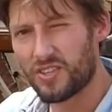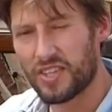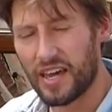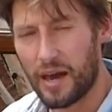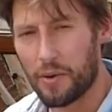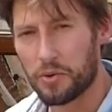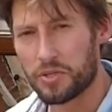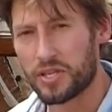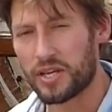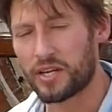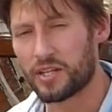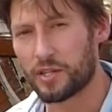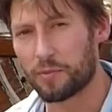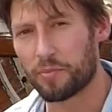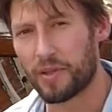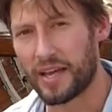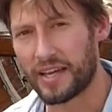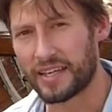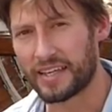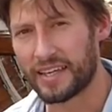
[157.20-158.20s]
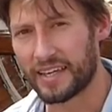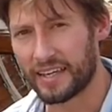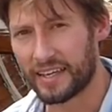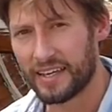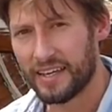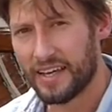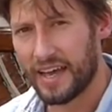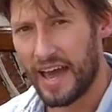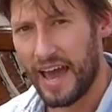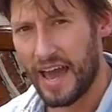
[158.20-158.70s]
to the outside of the planking,
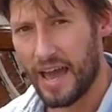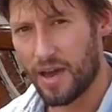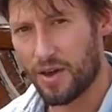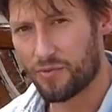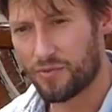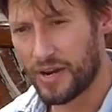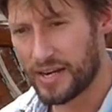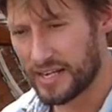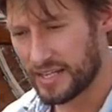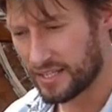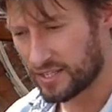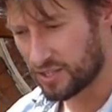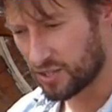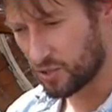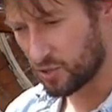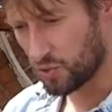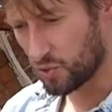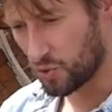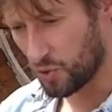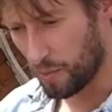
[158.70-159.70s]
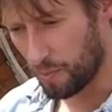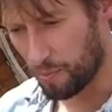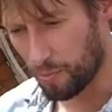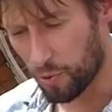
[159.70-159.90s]
ready to